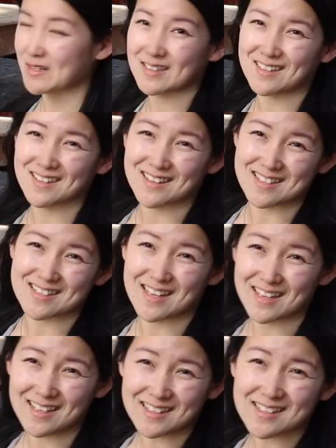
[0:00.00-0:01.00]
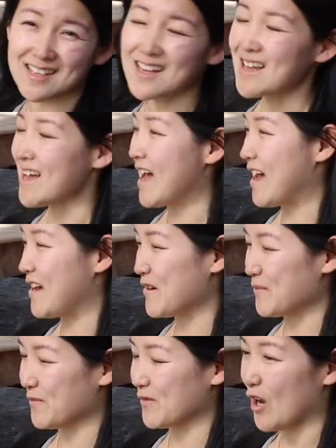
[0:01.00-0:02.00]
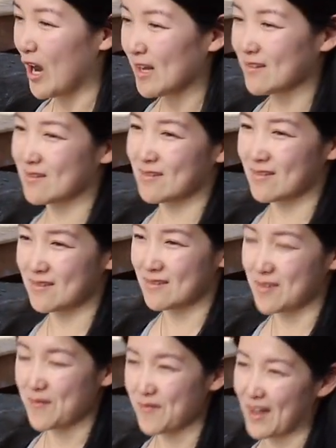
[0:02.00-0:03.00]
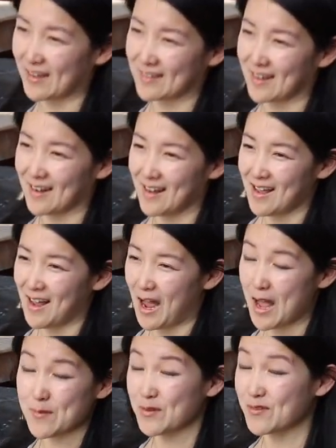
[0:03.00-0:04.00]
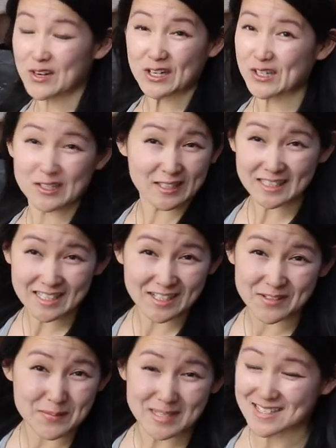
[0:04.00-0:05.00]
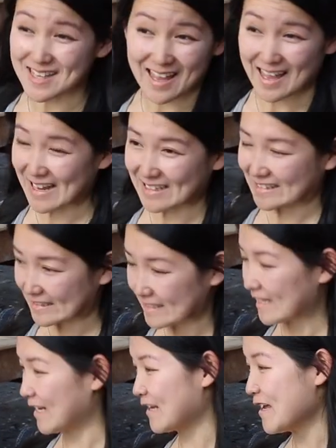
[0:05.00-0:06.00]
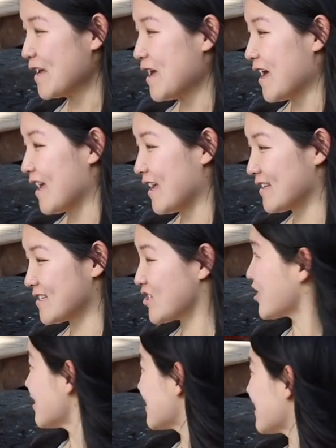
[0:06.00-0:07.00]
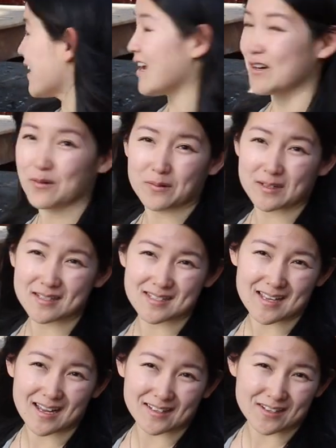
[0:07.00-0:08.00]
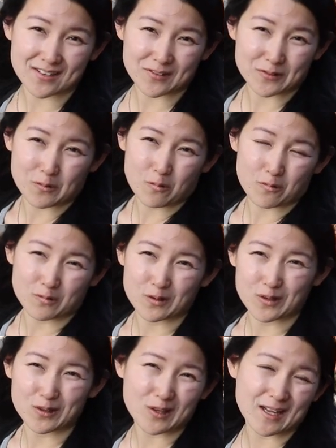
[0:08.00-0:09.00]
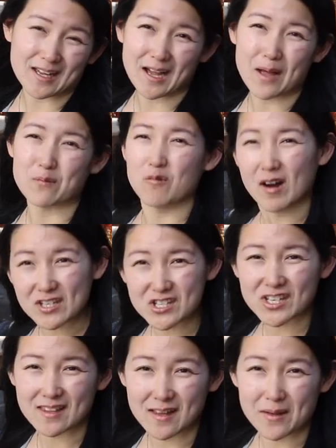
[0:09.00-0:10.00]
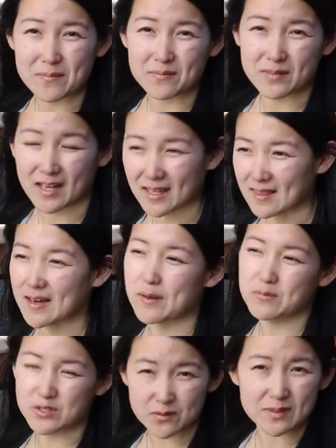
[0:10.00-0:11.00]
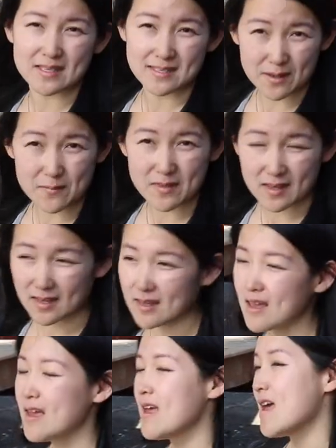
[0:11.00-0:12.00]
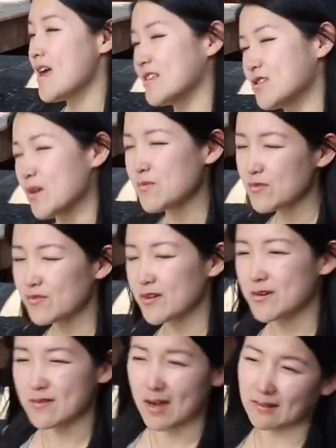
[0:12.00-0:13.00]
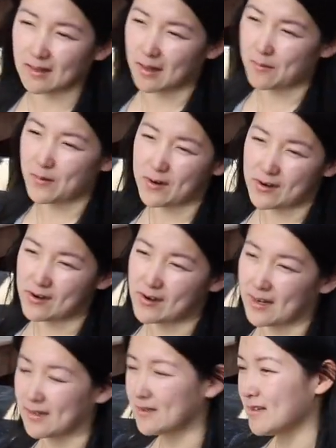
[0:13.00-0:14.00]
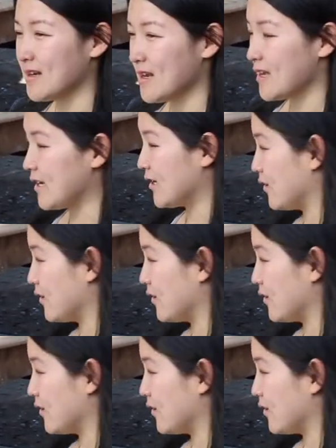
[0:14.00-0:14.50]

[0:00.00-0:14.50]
cleaning the site. Um, not the fact that I'm a very good cleaner because yeah. I hate cleaning. It's just that I don't want to stand here and look like I'm watching them, like that I'm doing something. Yeah, yeah, that's right. And so I'm moving around lumber and, you